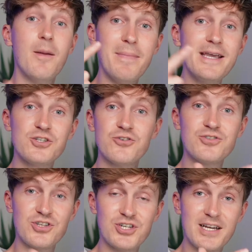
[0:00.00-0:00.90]
make sure
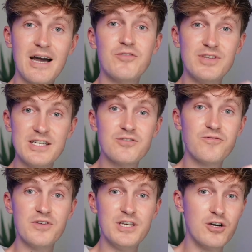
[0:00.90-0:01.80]
to check out this
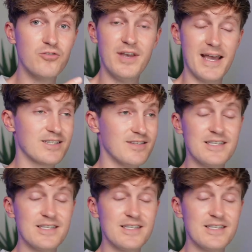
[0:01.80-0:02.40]
video next.